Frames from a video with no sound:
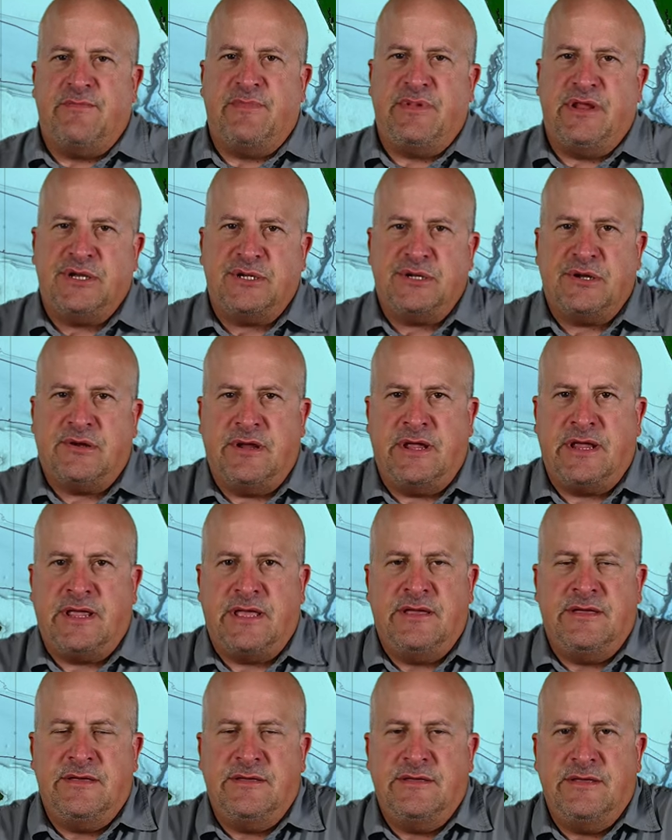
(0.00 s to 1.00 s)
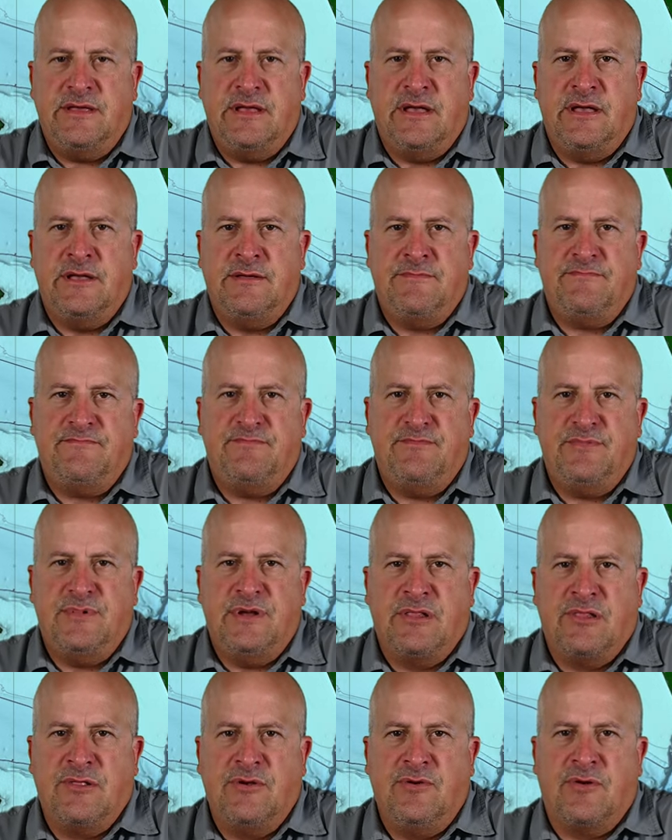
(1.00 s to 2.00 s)
I'm going to be sharing a, a,
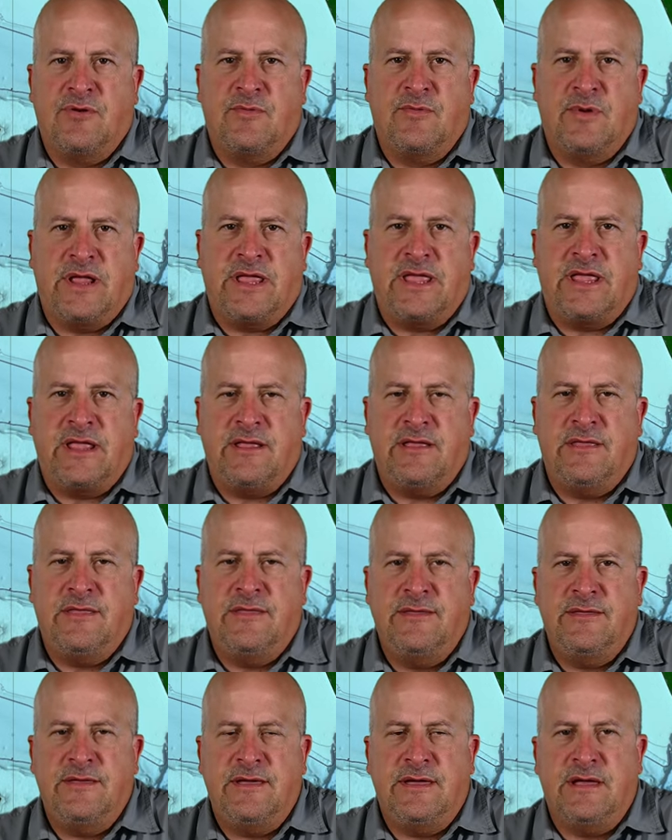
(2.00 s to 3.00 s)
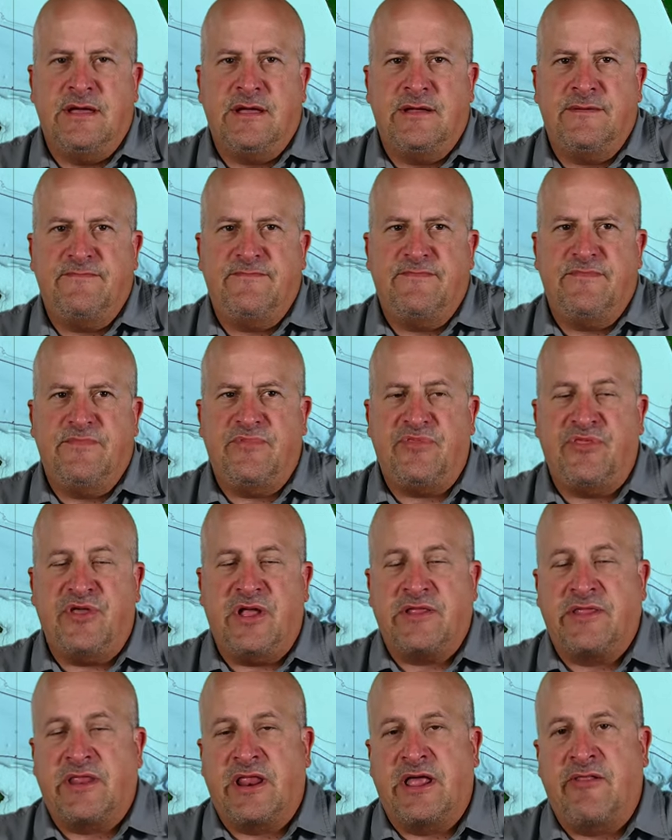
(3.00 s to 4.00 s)
a lure rigging uh,
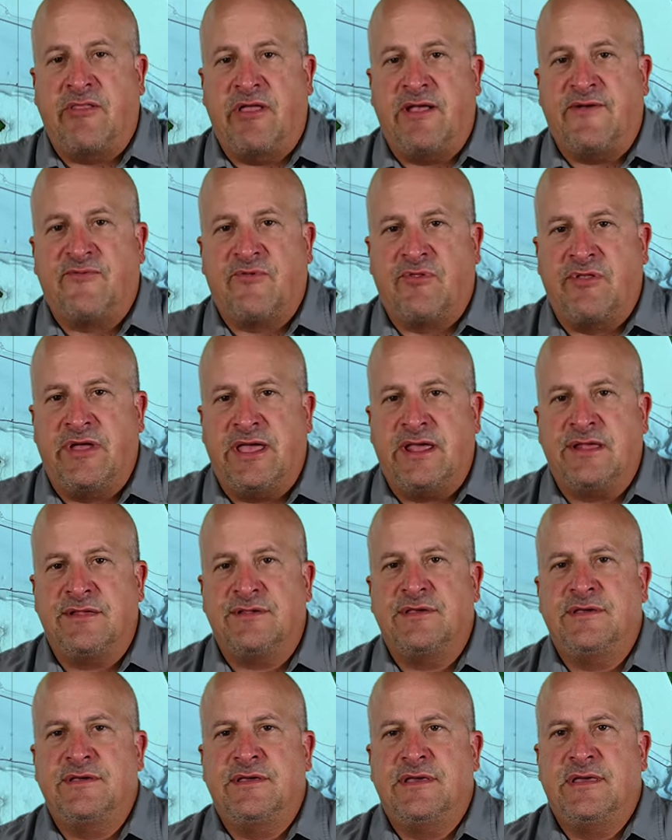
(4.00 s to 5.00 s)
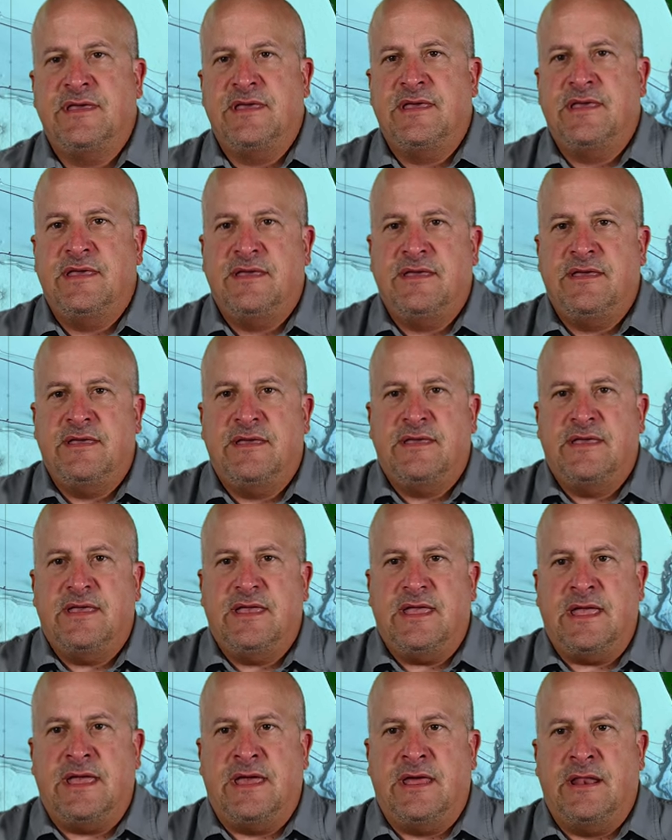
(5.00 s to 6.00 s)
thing that I like for lings
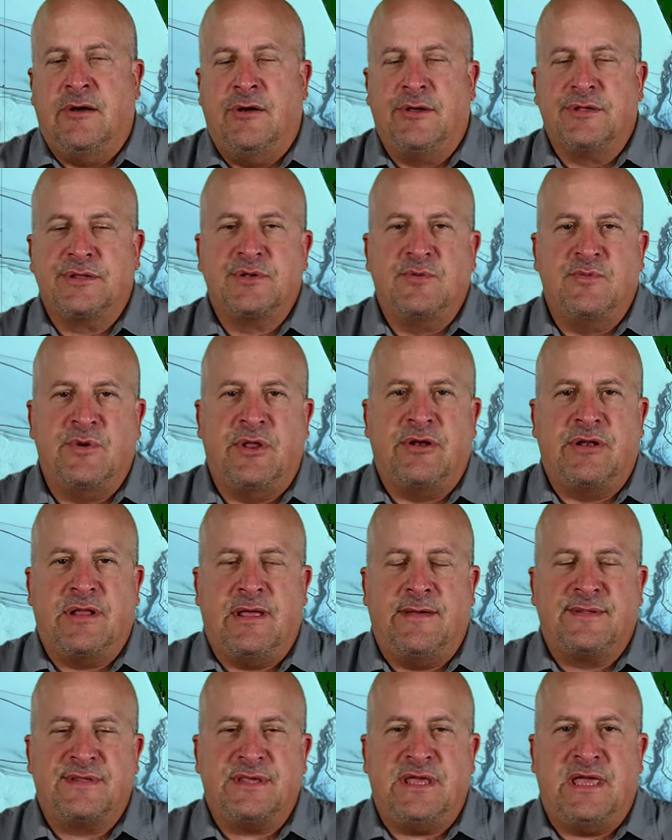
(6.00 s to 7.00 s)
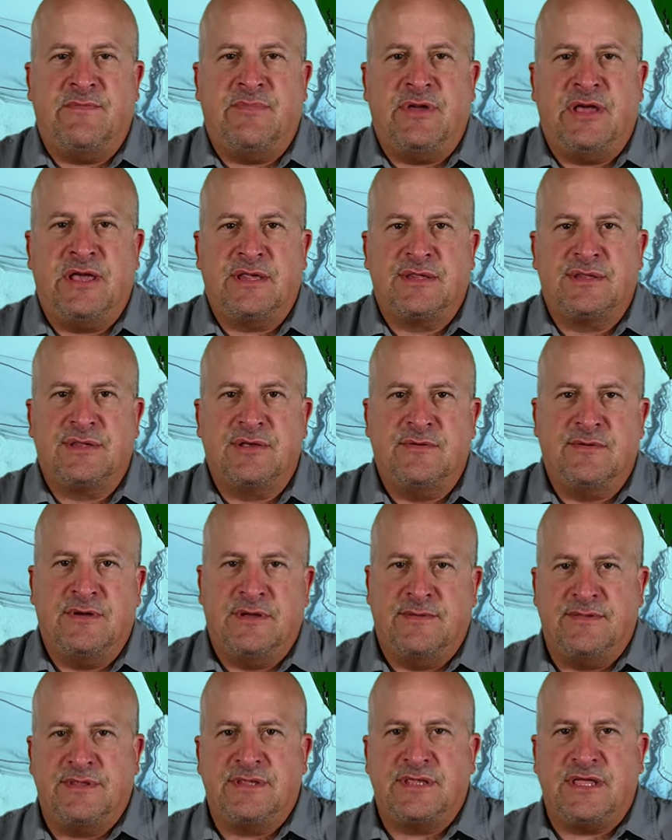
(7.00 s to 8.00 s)
and also wintertime sand bass. So
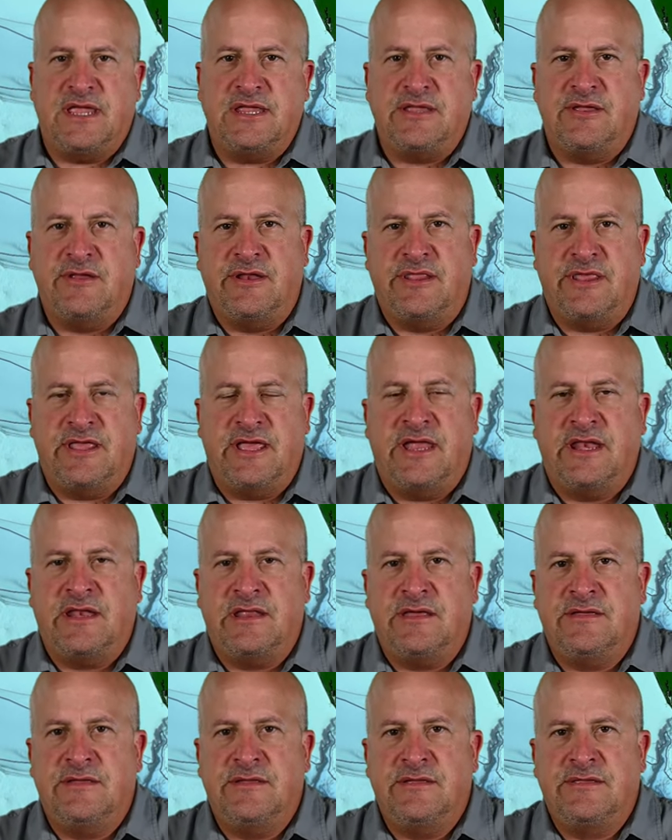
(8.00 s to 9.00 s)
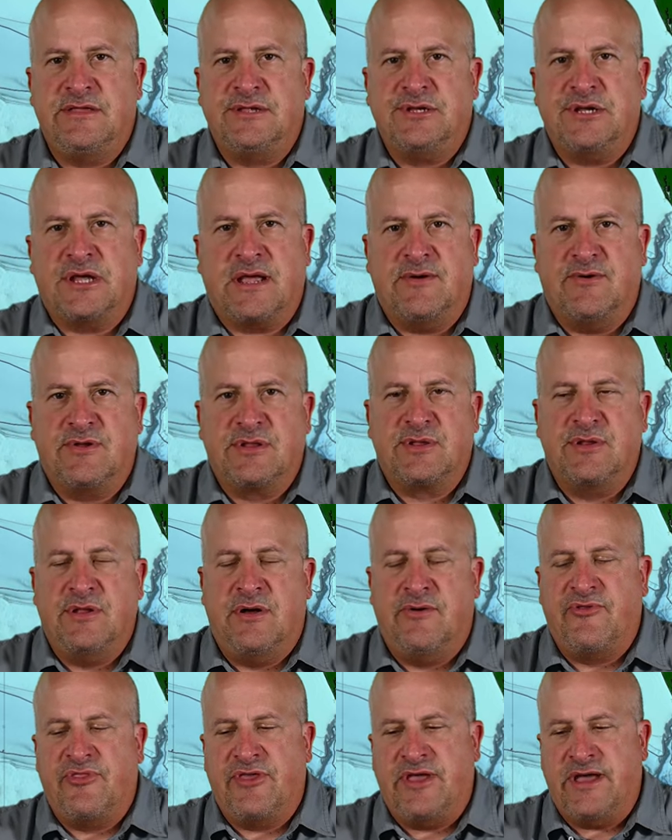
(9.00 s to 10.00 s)
uh, stay tuned to the end to, to, check out what's going
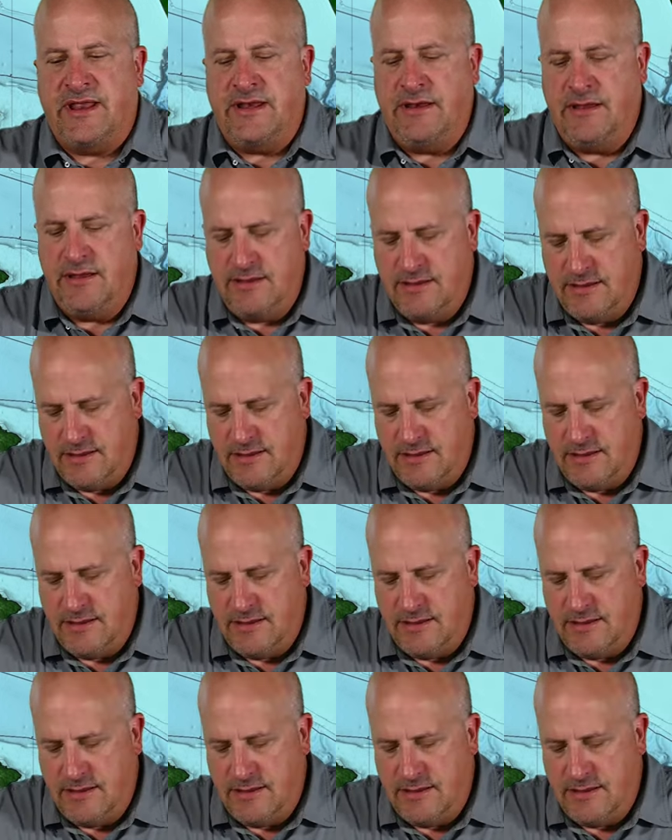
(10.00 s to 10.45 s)
on with that.